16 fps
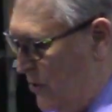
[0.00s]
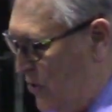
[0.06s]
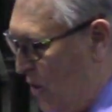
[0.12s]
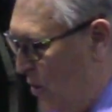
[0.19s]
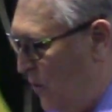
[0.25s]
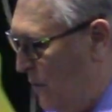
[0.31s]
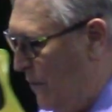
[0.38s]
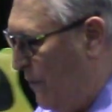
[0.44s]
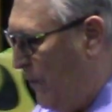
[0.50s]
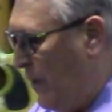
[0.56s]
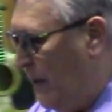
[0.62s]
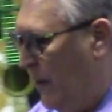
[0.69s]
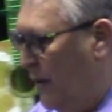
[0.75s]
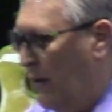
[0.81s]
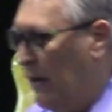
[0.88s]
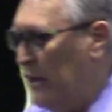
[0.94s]
So
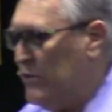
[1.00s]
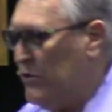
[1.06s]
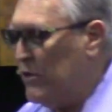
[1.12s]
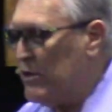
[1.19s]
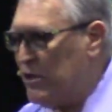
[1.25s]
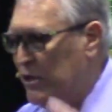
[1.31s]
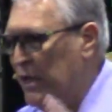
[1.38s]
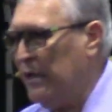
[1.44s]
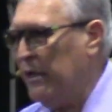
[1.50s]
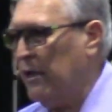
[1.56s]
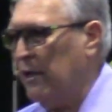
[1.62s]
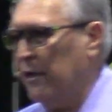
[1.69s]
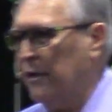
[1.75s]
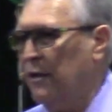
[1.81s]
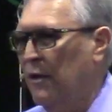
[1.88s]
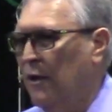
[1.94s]
it's the
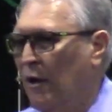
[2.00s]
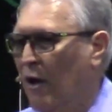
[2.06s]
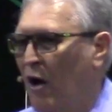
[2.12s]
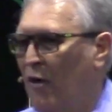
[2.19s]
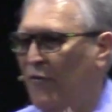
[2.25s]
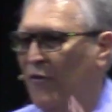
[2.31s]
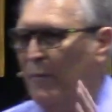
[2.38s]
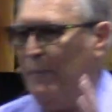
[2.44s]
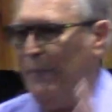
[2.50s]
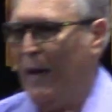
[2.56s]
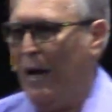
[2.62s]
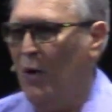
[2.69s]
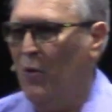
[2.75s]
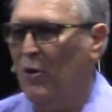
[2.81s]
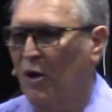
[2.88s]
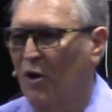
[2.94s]
secret of the
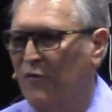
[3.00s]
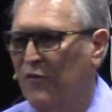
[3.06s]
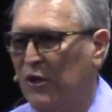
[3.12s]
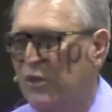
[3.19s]
power